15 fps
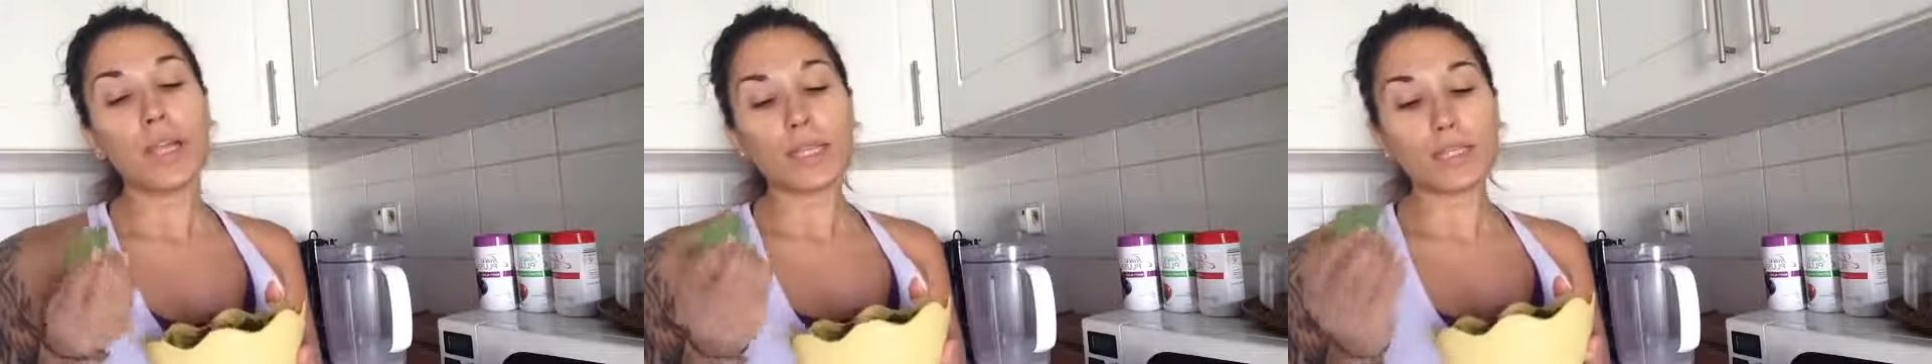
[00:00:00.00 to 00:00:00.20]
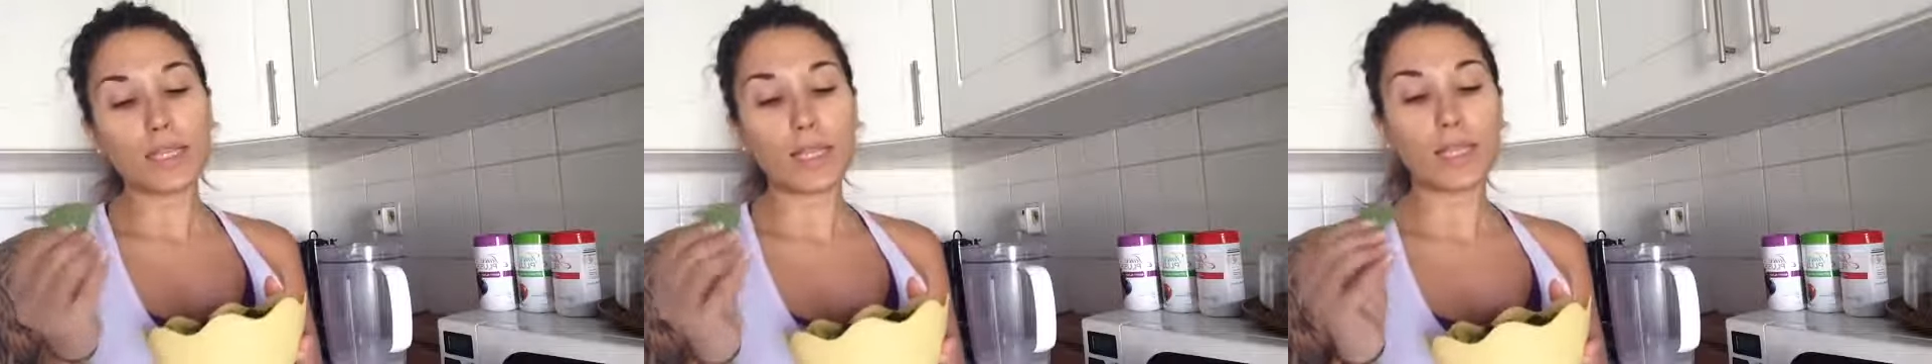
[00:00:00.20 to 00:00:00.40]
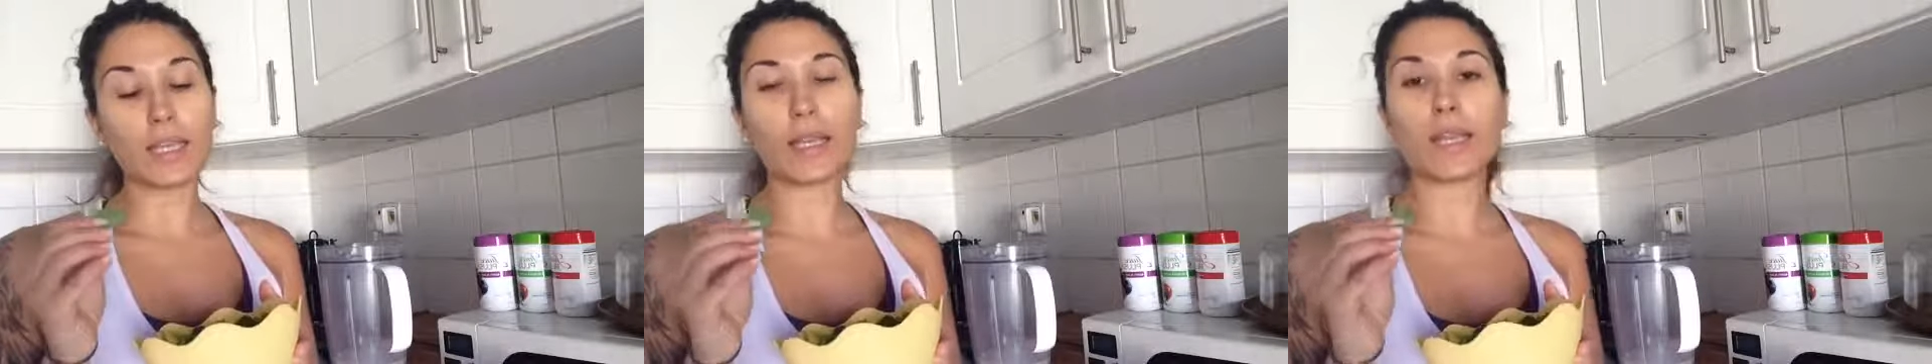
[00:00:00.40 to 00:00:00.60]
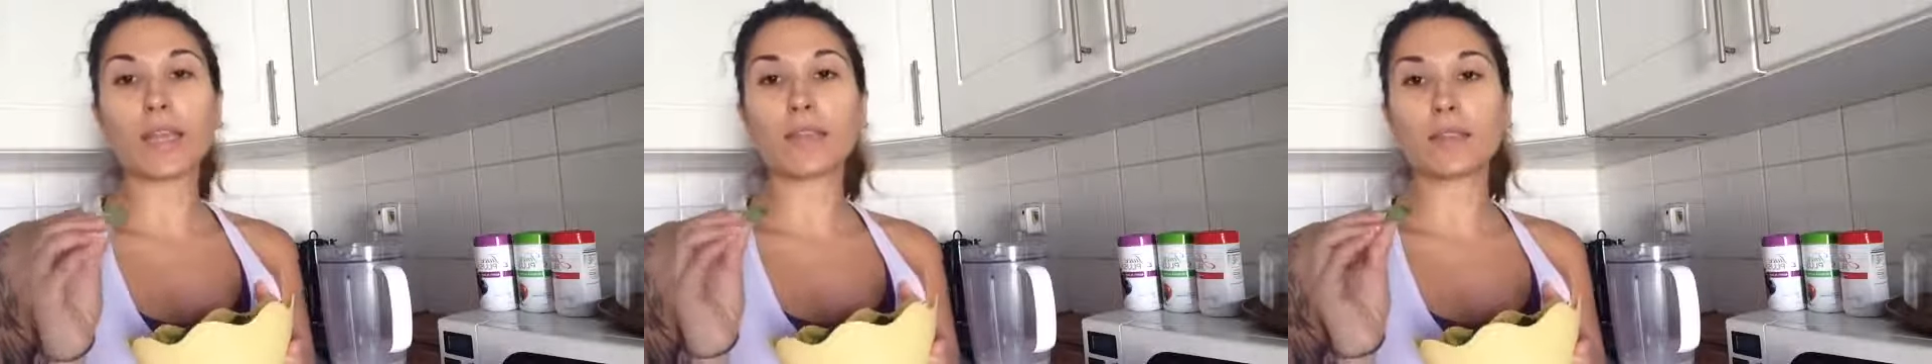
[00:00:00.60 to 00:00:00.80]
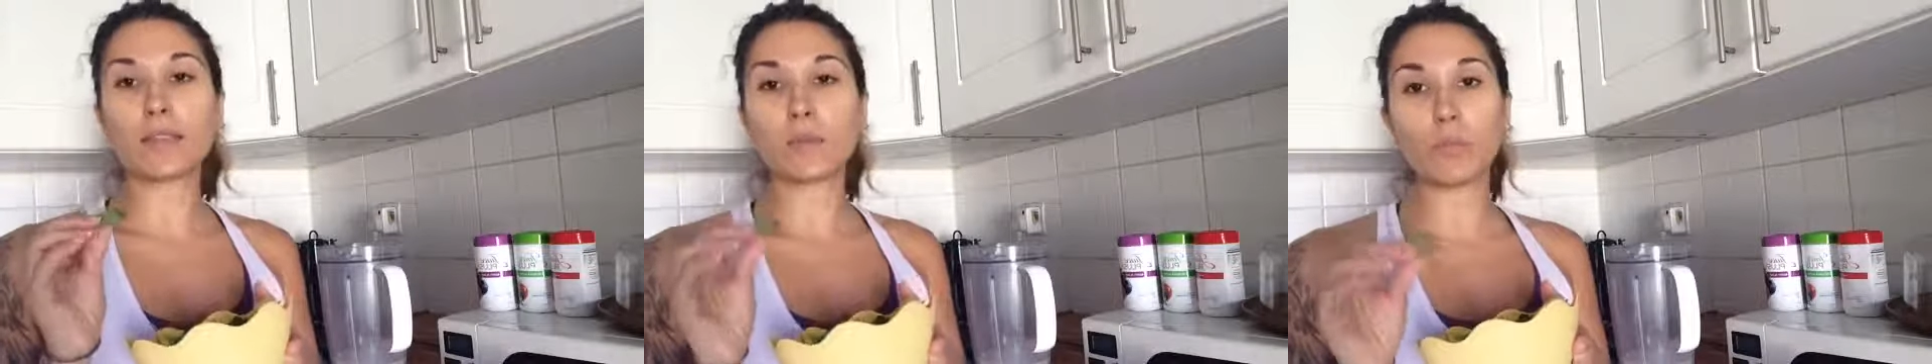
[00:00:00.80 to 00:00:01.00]
to eating
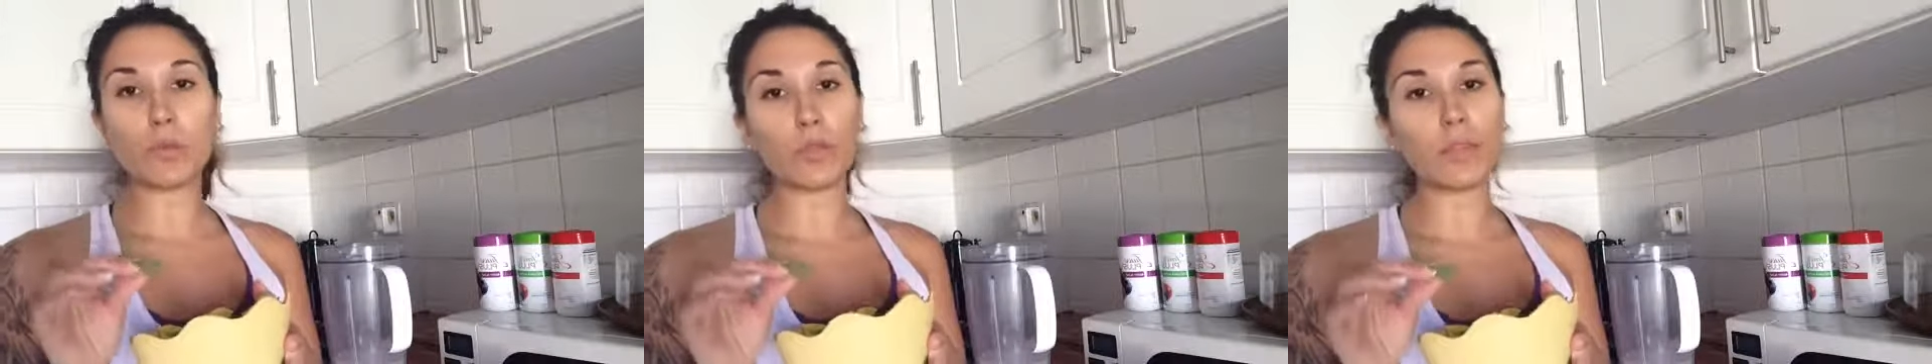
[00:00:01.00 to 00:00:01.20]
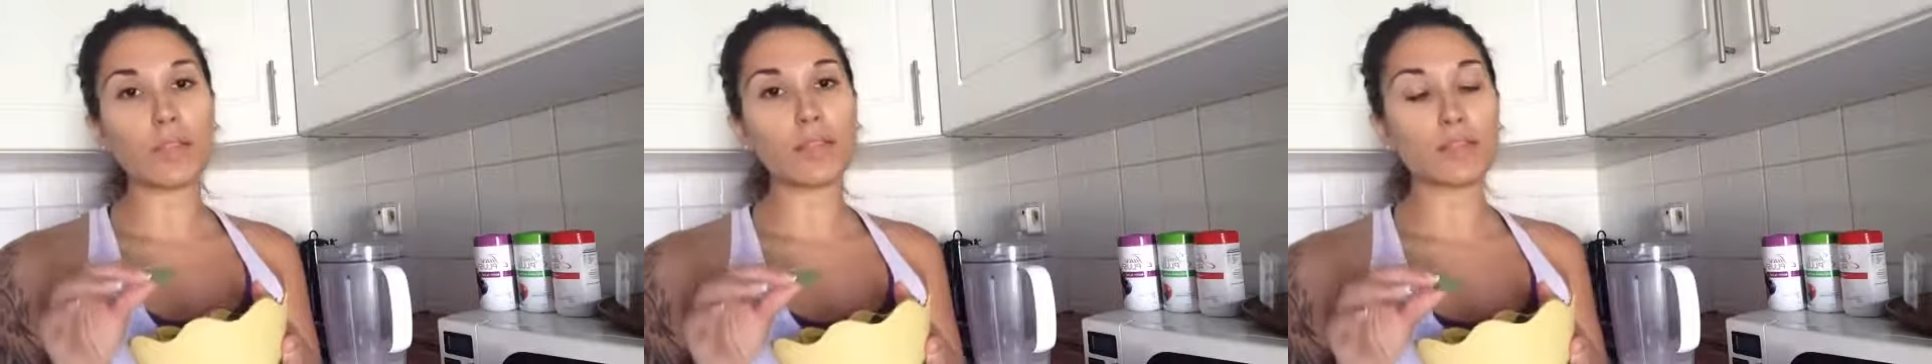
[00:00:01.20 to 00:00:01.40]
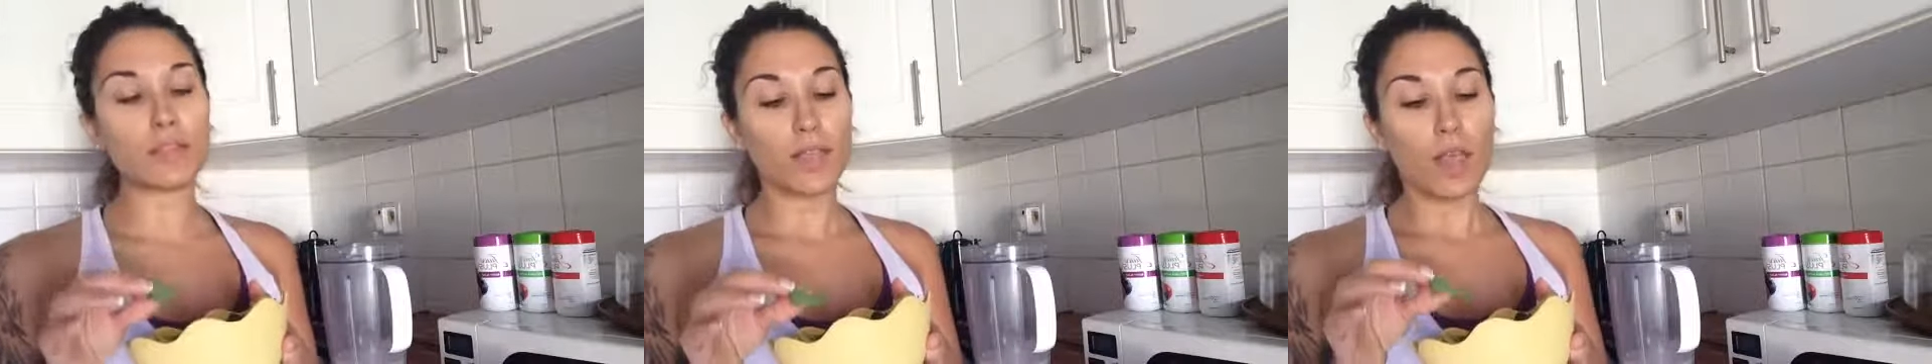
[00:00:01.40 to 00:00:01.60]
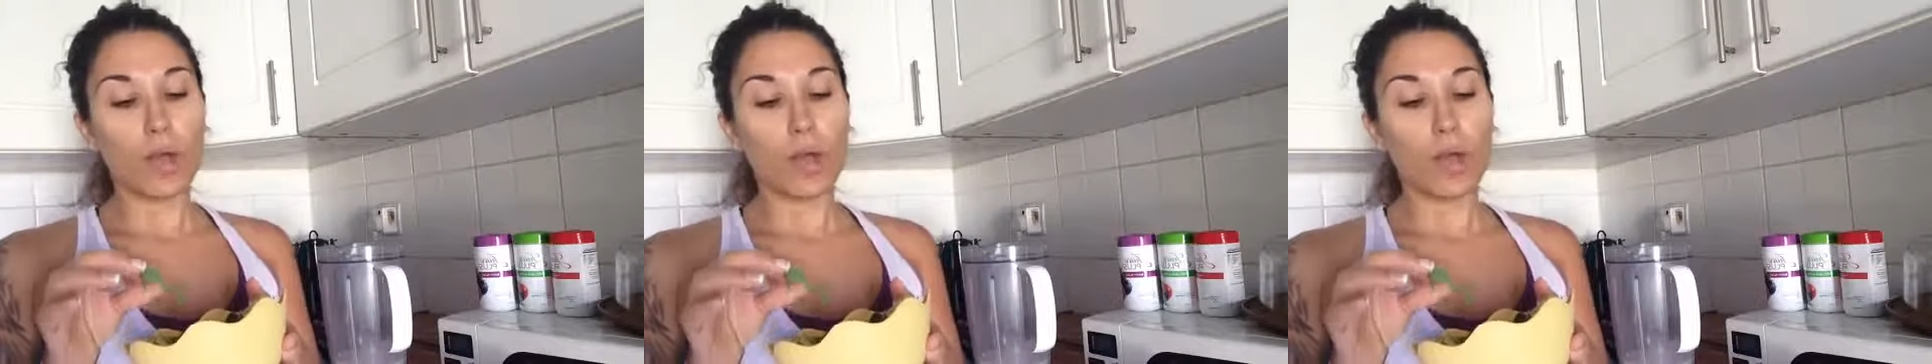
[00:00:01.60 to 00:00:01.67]
smoothies